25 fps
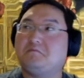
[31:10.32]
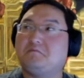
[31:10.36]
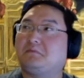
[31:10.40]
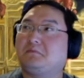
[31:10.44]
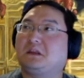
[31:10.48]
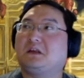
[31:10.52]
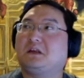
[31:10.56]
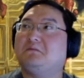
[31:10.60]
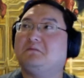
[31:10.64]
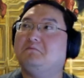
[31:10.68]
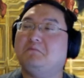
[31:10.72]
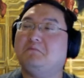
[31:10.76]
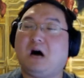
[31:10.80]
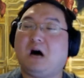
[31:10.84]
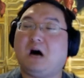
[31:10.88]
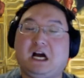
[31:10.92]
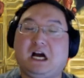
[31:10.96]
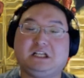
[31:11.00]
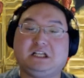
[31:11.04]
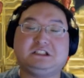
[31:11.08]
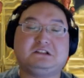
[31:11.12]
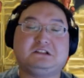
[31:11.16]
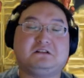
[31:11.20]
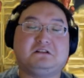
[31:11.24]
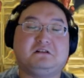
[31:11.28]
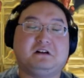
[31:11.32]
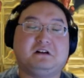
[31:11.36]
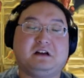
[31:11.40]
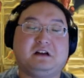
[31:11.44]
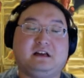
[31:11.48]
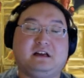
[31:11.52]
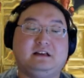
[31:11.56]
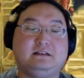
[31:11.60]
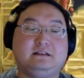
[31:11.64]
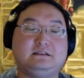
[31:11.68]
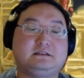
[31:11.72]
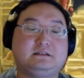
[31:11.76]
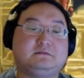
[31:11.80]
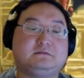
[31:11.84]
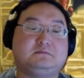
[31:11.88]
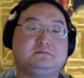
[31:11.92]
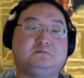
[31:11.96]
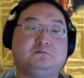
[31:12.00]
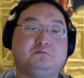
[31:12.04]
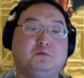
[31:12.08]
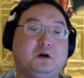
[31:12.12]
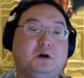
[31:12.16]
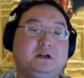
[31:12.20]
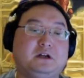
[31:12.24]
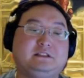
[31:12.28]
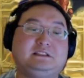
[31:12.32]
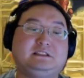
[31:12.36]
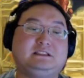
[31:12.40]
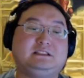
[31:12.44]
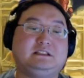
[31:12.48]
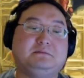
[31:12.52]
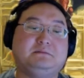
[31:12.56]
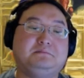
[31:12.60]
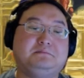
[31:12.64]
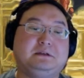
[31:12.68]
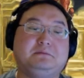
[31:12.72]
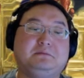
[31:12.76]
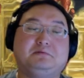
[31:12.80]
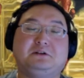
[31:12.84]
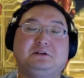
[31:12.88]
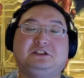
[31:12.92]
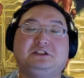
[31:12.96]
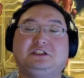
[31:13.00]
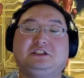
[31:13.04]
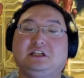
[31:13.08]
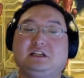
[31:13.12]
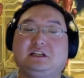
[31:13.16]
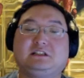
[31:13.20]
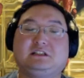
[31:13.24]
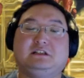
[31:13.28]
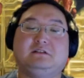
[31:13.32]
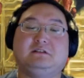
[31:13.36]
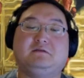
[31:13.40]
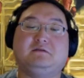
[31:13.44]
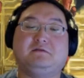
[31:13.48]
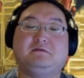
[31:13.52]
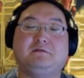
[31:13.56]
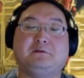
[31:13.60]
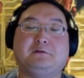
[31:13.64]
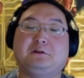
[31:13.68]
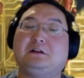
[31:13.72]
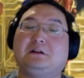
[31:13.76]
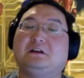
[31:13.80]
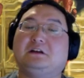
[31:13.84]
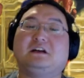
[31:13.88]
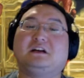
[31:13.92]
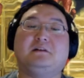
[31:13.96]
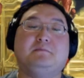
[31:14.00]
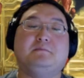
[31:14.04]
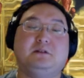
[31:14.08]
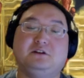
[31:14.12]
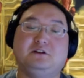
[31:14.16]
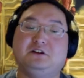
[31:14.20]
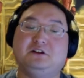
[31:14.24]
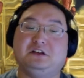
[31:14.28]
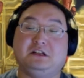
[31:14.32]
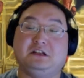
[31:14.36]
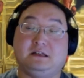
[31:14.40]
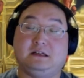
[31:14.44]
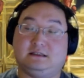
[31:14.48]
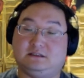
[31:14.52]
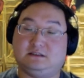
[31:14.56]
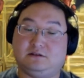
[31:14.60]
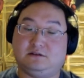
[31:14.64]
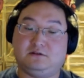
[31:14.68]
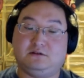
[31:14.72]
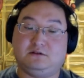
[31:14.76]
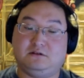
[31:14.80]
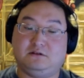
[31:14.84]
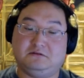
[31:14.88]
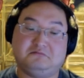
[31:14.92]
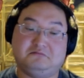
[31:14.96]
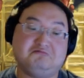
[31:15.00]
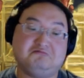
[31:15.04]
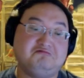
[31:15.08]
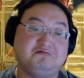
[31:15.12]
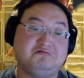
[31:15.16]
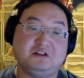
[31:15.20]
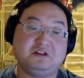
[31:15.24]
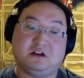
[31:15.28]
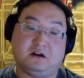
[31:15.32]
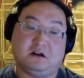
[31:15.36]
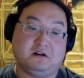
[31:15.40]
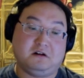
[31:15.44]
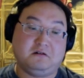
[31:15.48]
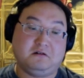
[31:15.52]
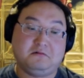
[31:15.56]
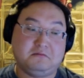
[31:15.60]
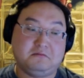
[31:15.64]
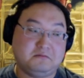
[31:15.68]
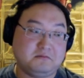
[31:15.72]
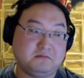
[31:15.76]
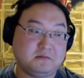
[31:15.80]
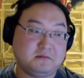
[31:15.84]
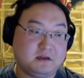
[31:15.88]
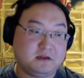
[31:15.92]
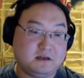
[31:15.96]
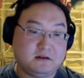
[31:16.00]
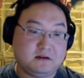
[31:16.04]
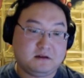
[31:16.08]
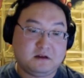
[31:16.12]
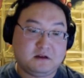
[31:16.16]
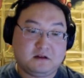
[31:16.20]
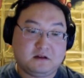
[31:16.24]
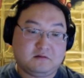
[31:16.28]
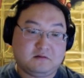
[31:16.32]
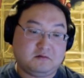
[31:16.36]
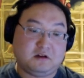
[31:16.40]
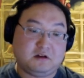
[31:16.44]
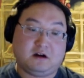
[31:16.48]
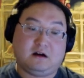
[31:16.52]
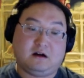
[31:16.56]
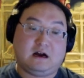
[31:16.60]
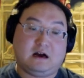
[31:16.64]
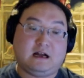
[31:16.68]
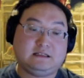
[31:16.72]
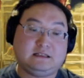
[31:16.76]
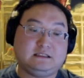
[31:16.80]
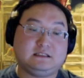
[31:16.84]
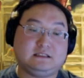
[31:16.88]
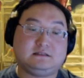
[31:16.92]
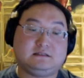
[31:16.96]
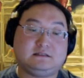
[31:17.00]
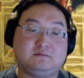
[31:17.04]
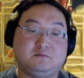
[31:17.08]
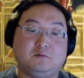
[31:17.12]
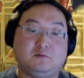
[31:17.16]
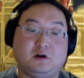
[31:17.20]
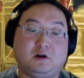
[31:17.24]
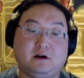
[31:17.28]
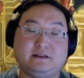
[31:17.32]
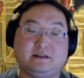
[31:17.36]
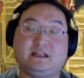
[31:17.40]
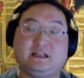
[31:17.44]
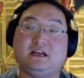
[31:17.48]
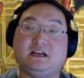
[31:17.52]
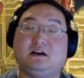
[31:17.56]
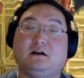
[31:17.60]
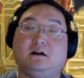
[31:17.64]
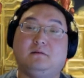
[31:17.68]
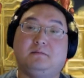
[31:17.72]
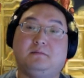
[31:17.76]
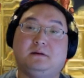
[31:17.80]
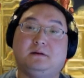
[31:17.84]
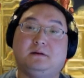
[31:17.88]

My story is what should be projected for the community as a whole. No. I just want to help